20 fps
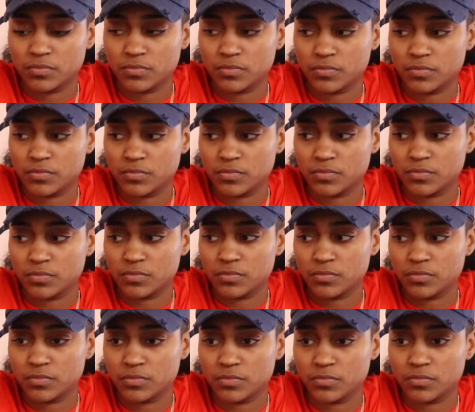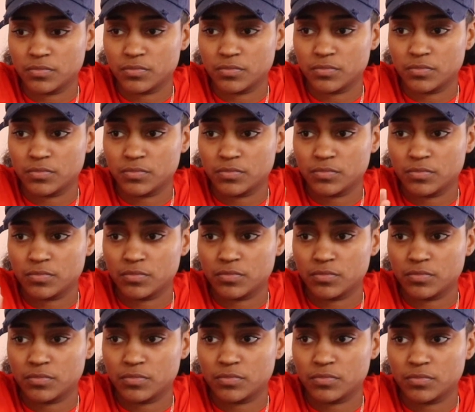
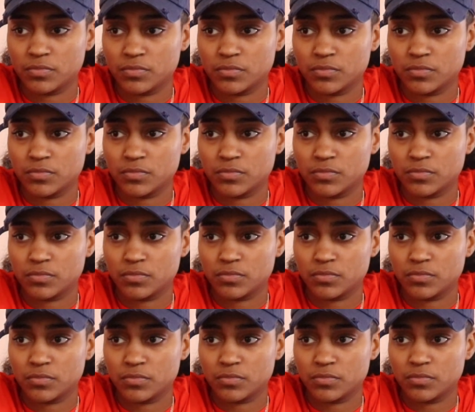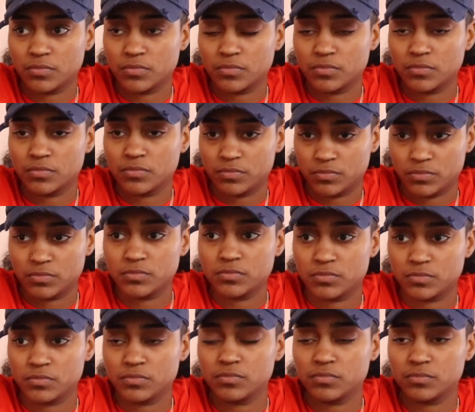
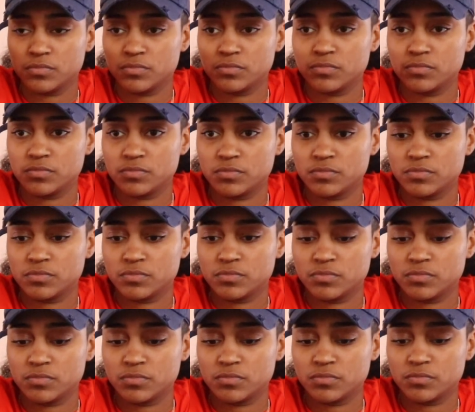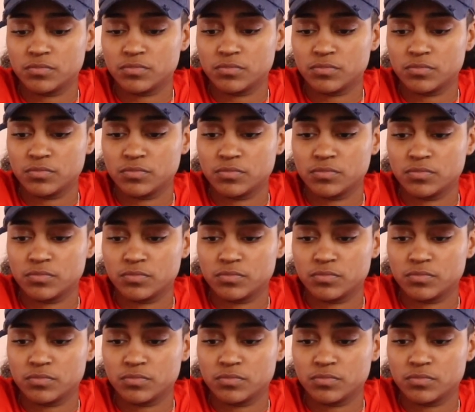(not speaking)